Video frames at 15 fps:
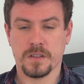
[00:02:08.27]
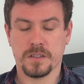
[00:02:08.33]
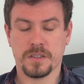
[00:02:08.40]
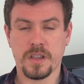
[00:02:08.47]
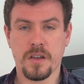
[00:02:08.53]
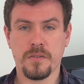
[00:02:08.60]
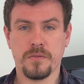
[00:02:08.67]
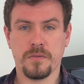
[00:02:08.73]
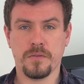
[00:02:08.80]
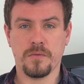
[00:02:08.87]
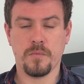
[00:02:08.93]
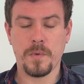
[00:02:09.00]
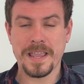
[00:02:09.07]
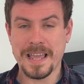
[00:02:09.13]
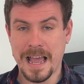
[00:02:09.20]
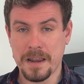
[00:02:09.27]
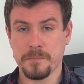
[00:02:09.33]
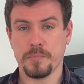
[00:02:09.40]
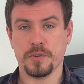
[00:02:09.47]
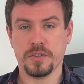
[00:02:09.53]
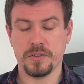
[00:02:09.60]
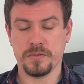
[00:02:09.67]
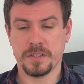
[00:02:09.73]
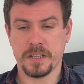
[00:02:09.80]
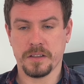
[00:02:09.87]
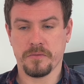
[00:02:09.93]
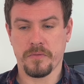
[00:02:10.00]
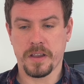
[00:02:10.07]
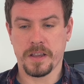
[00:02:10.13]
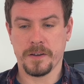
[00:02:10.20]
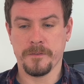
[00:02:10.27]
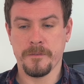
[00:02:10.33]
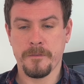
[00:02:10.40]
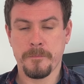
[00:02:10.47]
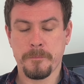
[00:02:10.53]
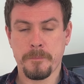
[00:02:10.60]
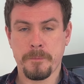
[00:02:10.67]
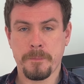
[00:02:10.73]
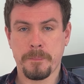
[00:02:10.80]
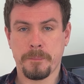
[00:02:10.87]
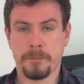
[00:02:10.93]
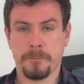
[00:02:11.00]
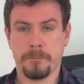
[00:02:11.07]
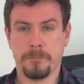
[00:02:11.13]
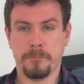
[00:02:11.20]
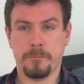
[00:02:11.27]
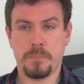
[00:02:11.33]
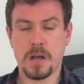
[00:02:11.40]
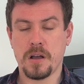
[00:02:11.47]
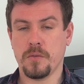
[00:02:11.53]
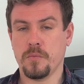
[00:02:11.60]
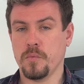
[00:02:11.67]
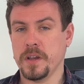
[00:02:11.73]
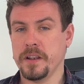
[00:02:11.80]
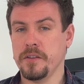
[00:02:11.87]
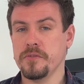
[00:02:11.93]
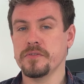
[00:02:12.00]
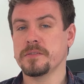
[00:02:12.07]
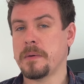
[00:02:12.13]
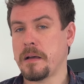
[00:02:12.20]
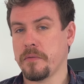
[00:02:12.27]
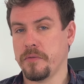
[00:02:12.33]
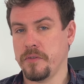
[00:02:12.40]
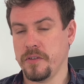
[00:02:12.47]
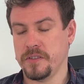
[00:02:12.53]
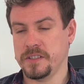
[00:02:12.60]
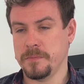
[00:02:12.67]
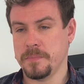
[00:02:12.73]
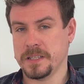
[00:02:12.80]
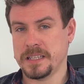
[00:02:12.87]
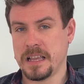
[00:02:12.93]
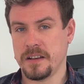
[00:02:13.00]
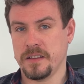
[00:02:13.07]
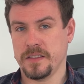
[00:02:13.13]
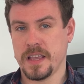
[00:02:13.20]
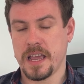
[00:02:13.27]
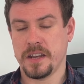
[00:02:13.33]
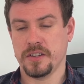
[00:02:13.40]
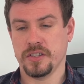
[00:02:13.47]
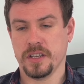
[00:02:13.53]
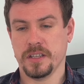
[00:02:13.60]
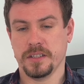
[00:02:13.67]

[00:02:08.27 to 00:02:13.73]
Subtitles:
So we can produce it green, but we lose about 30% of the energy.